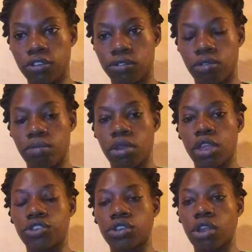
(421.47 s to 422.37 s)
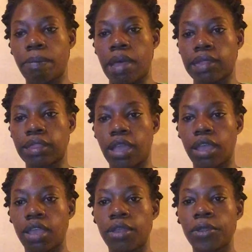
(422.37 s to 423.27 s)
discrimination about
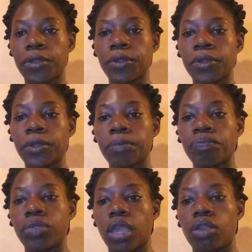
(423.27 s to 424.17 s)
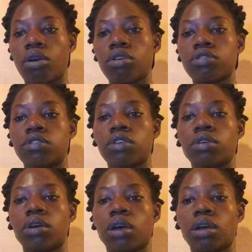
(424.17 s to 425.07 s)
that. And also,